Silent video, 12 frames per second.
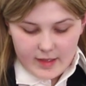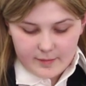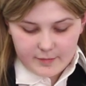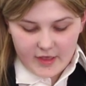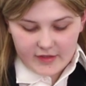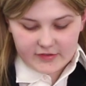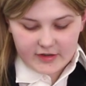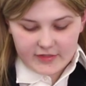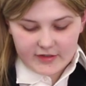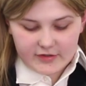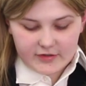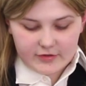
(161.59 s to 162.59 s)
but has
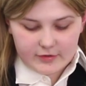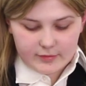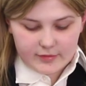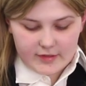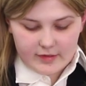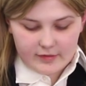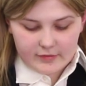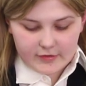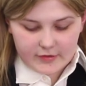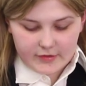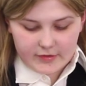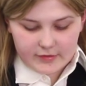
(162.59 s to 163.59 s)
nothing to do with the
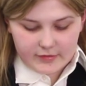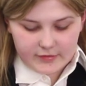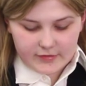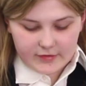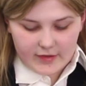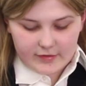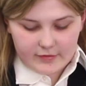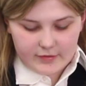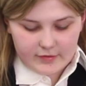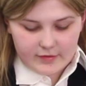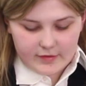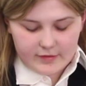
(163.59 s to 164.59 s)
cyclical
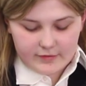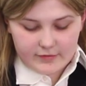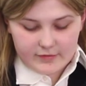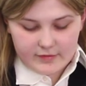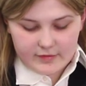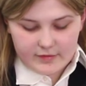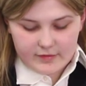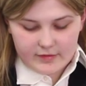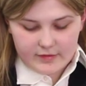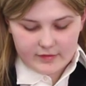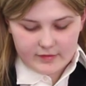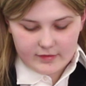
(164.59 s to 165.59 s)
cycle of
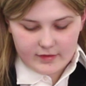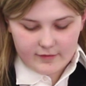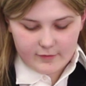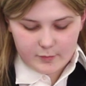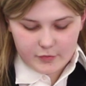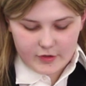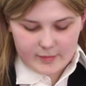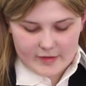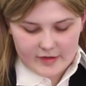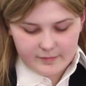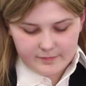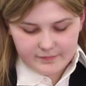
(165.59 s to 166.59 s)

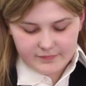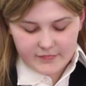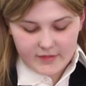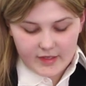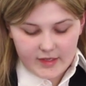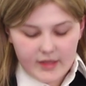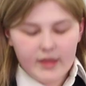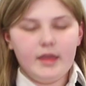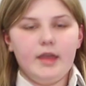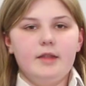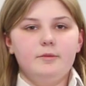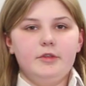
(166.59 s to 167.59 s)
employment.
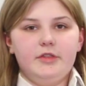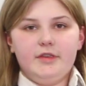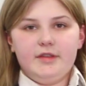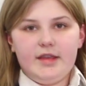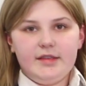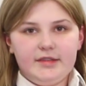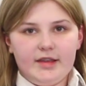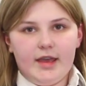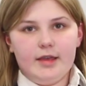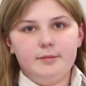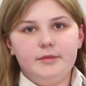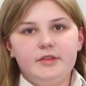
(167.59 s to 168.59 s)
And with today's
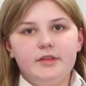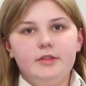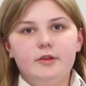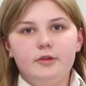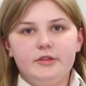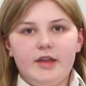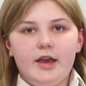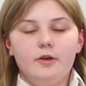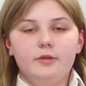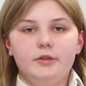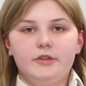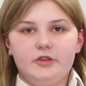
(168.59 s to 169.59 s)
times, there is
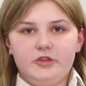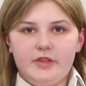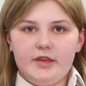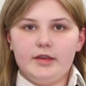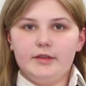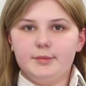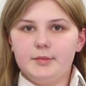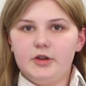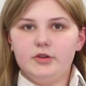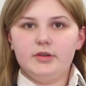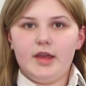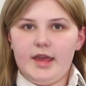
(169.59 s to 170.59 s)
now such thing as
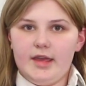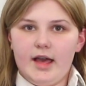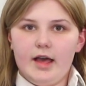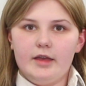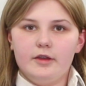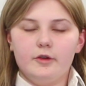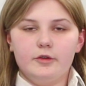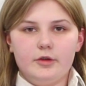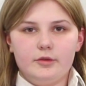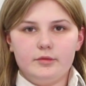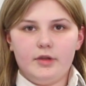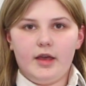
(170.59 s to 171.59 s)
modern AI,
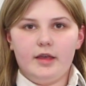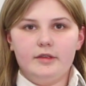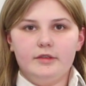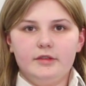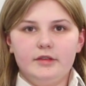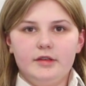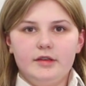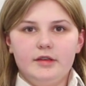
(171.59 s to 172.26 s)
known as